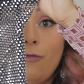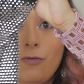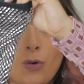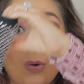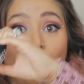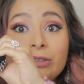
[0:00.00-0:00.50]

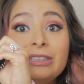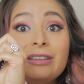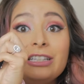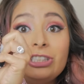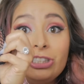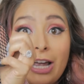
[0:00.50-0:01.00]

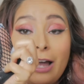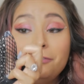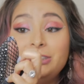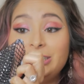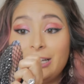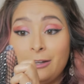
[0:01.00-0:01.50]
fold the
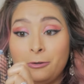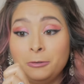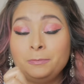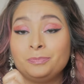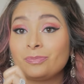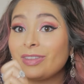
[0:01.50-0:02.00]
shaft down.